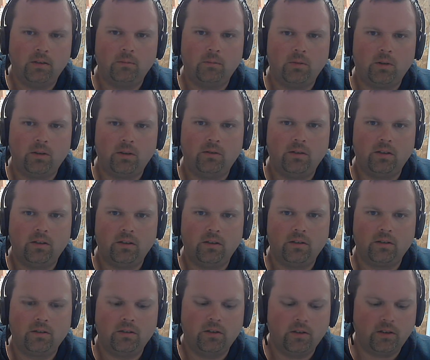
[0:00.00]
more of
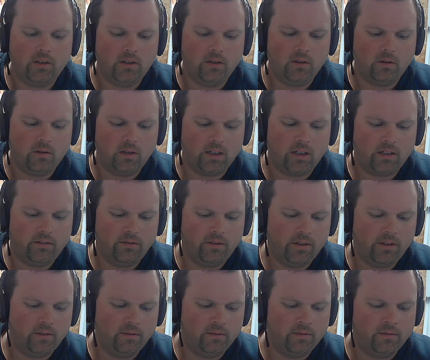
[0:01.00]
a cookie note out of
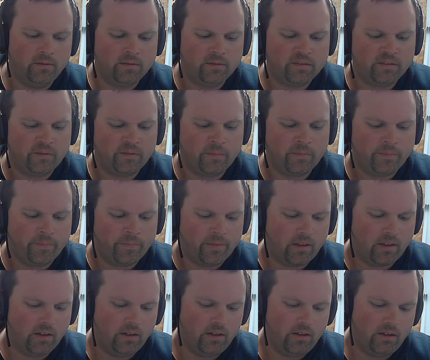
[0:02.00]
it.
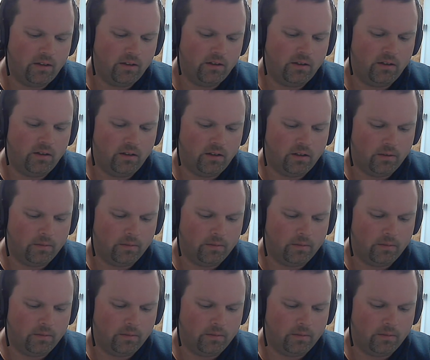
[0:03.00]
And